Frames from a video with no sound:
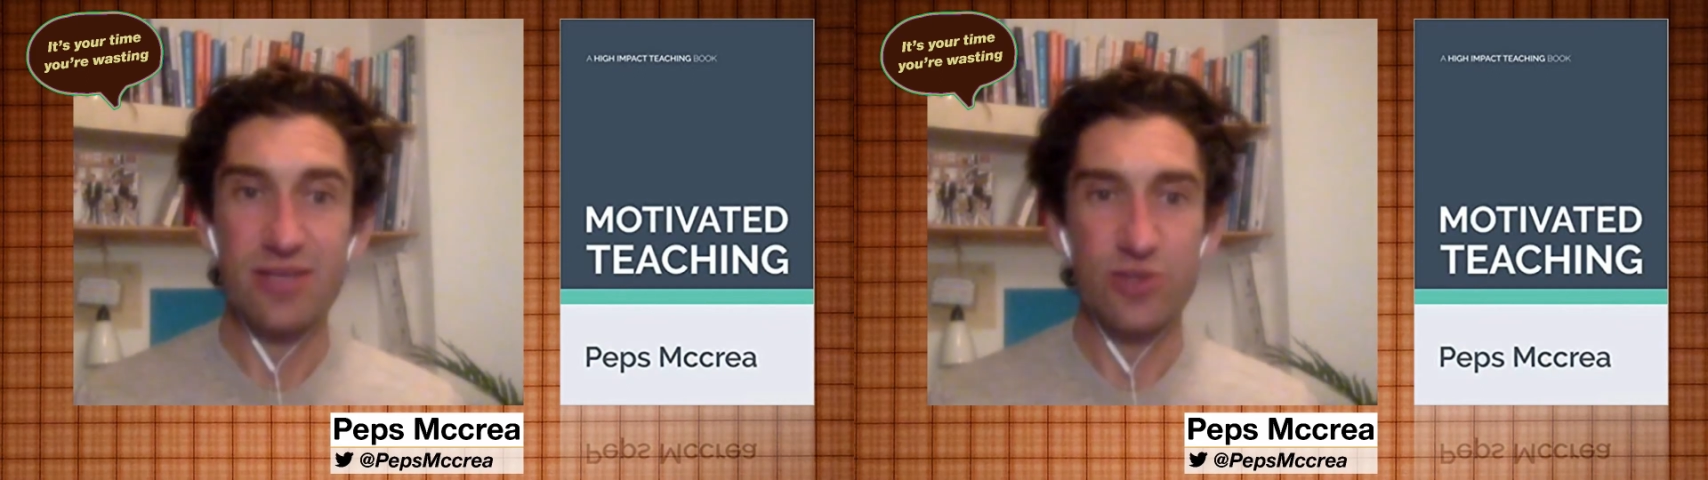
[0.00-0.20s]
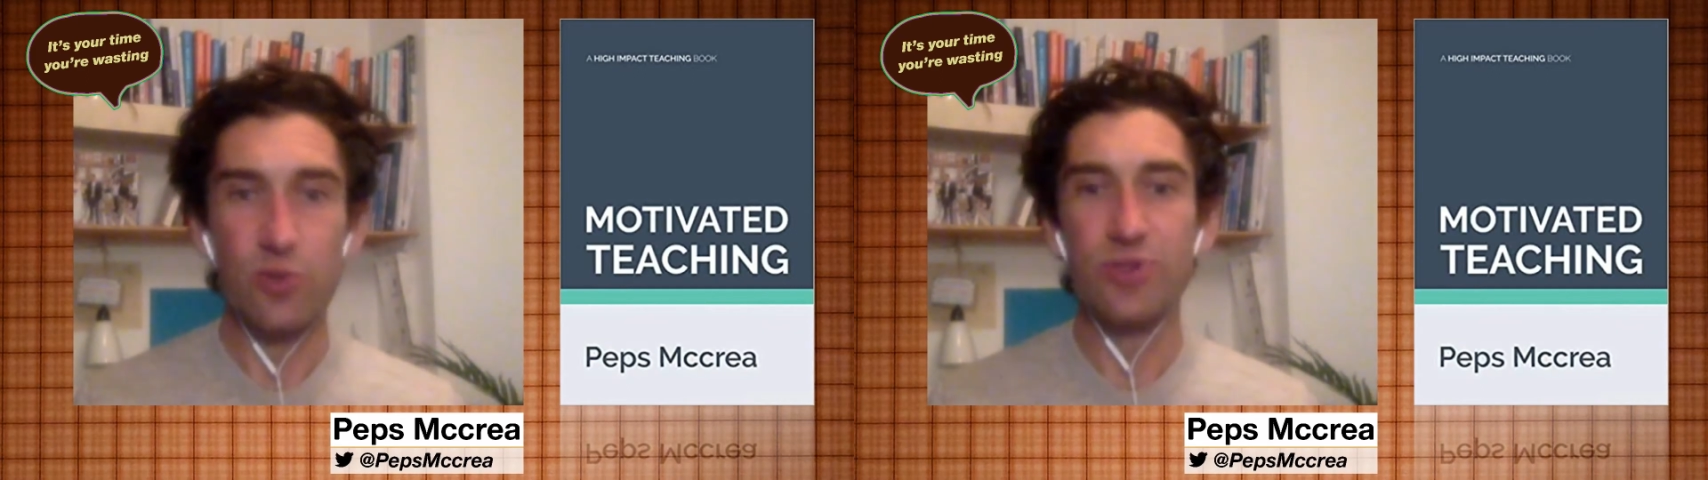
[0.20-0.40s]

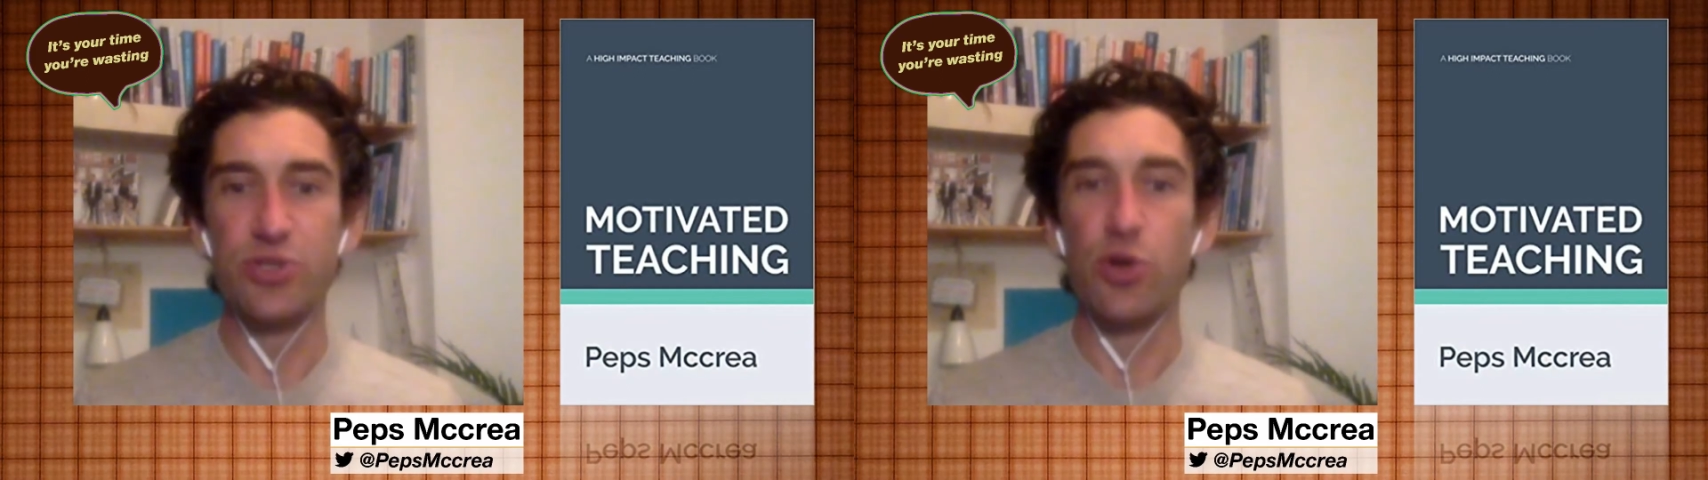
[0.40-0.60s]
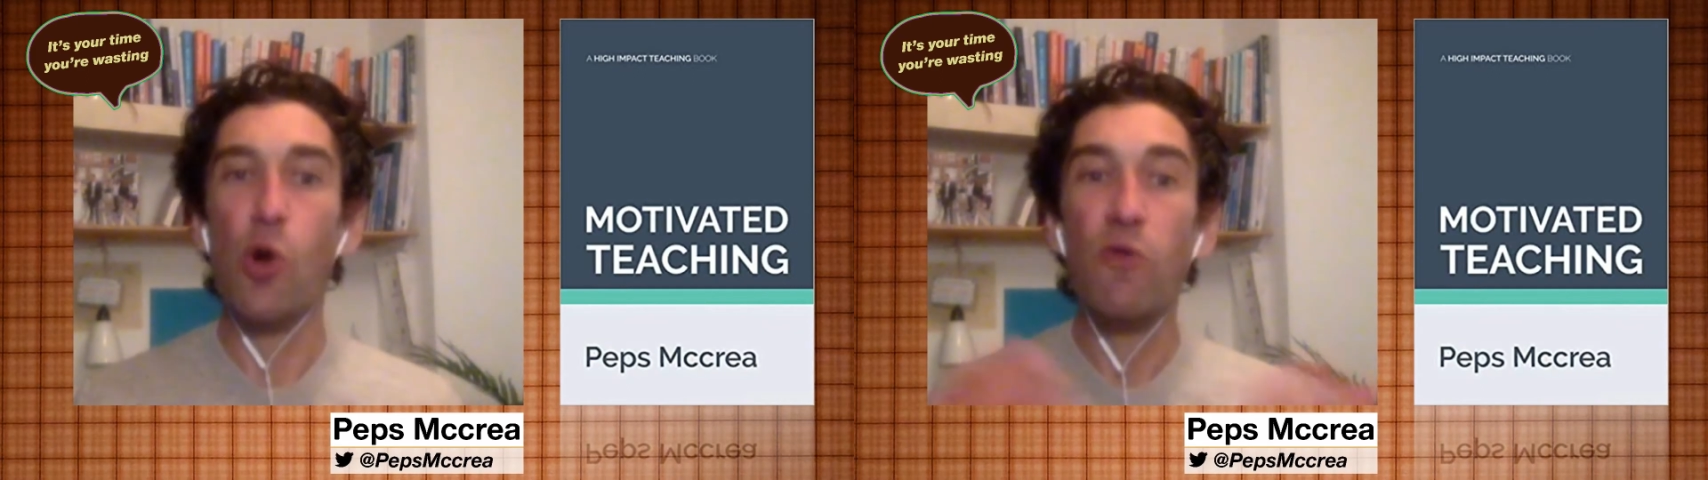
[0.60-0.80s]
don't want
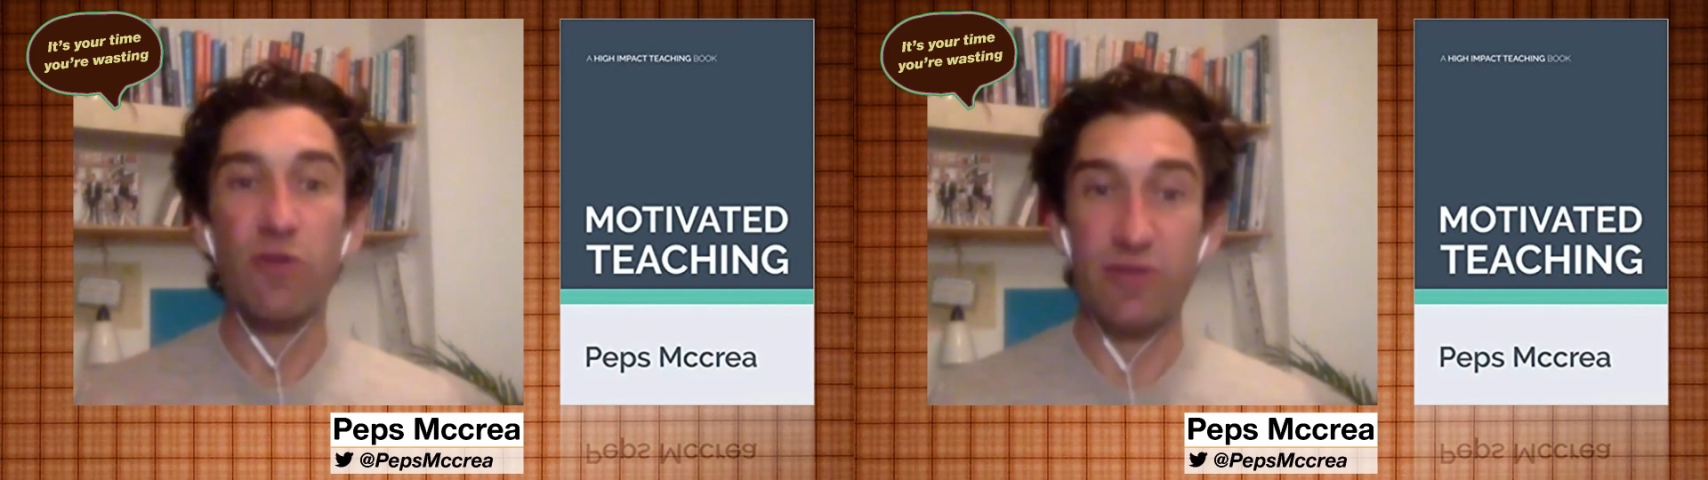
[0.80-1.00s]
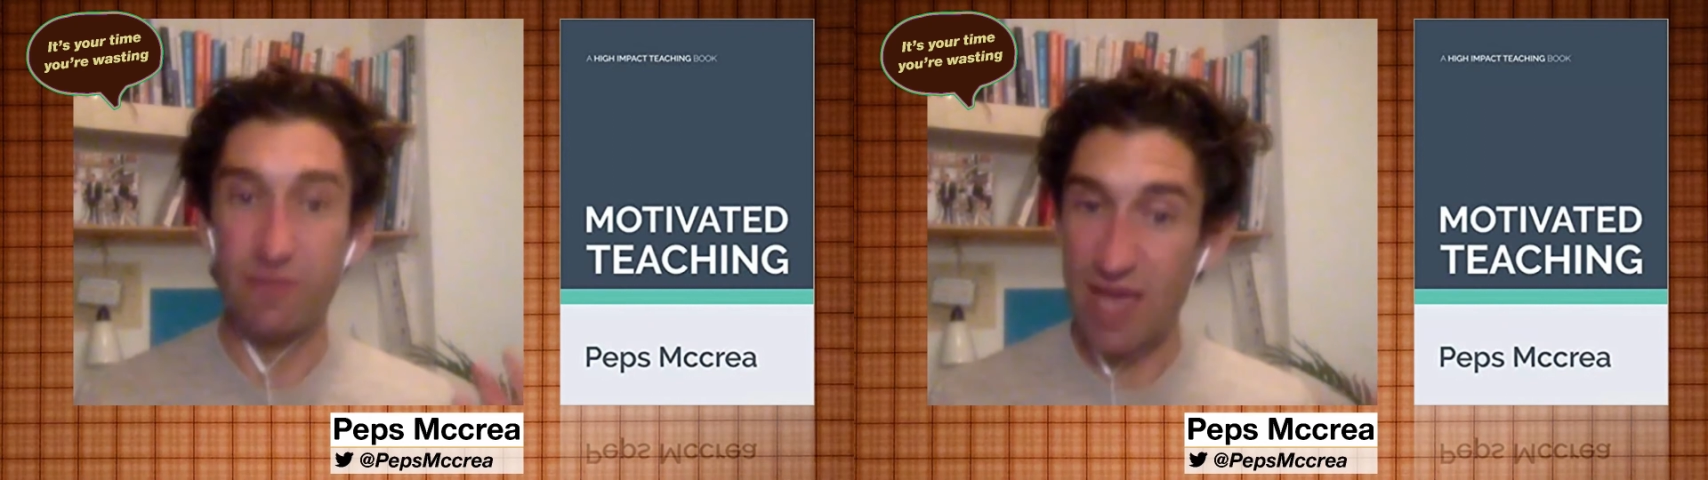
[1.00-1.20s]
to
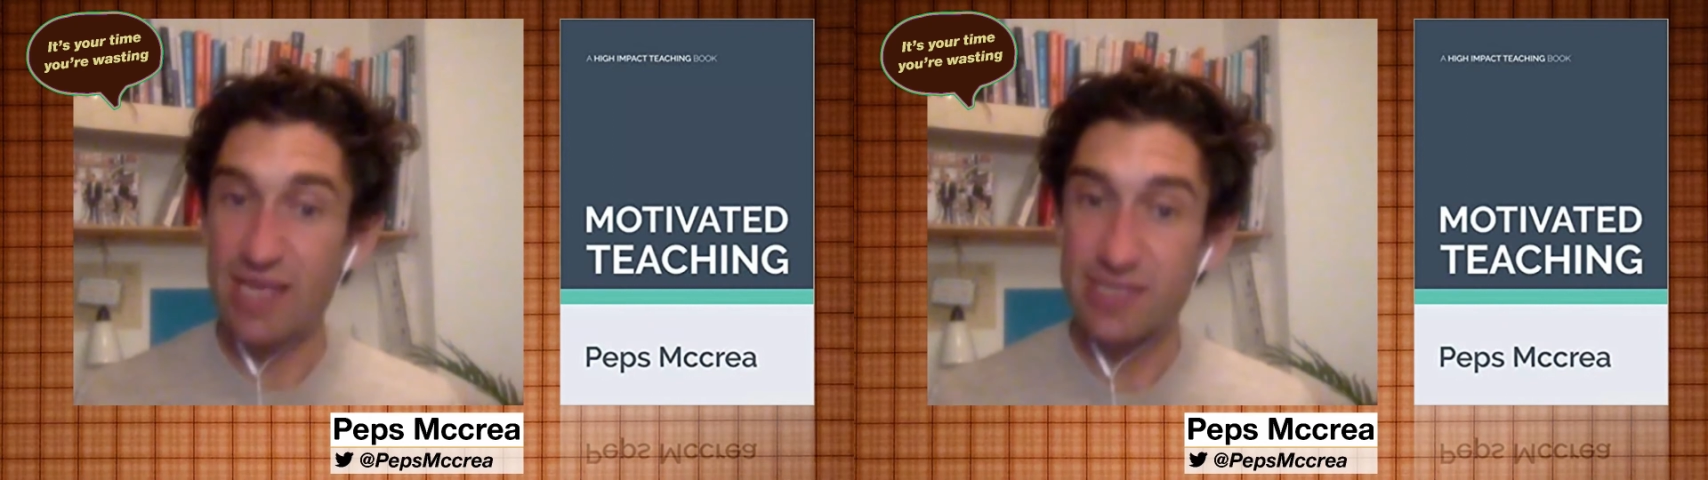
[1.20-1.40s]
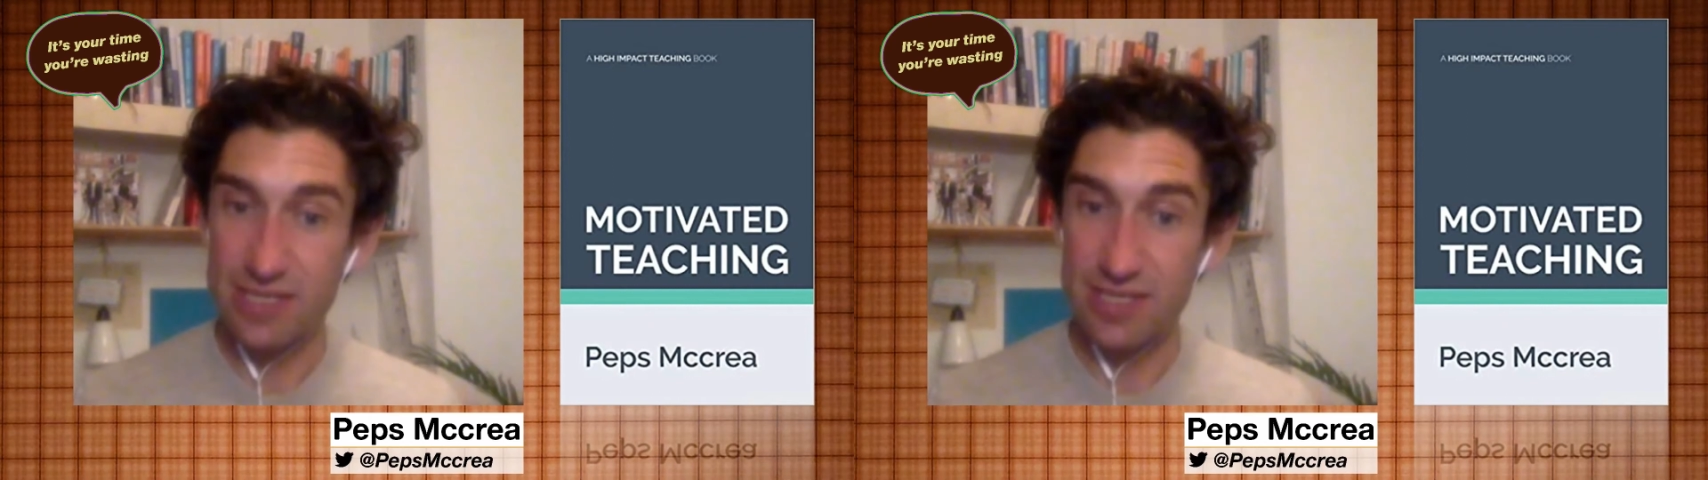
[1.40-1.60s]

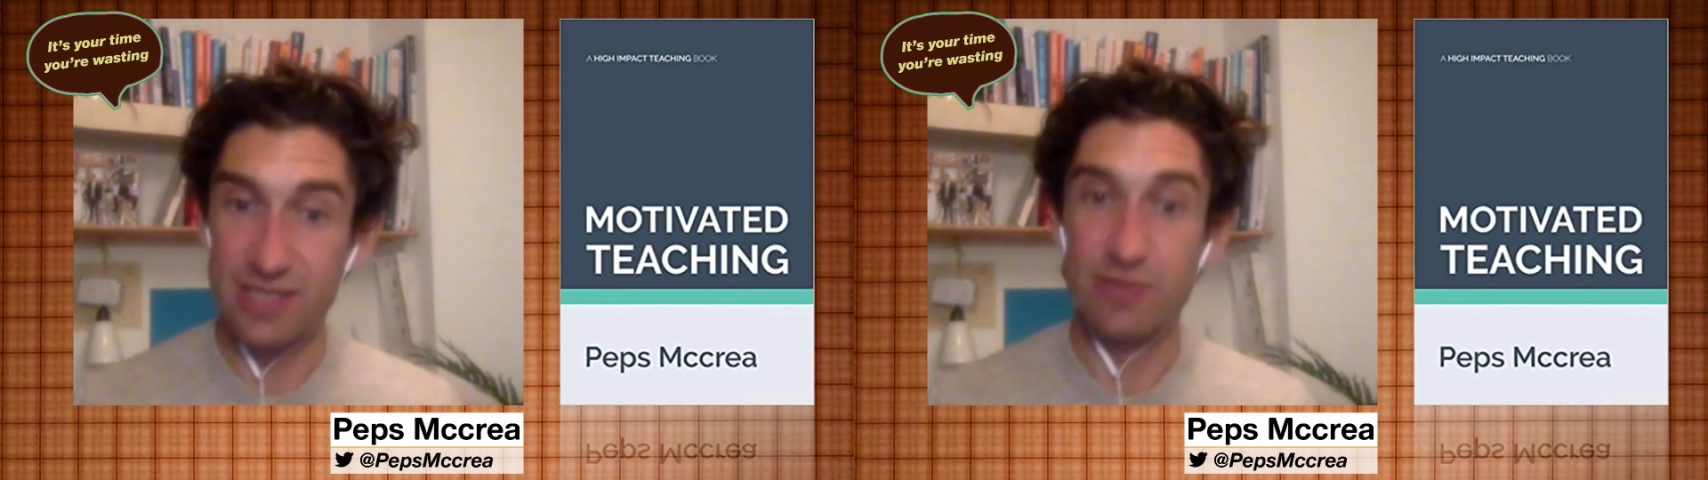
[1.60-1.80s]
overinvest in things.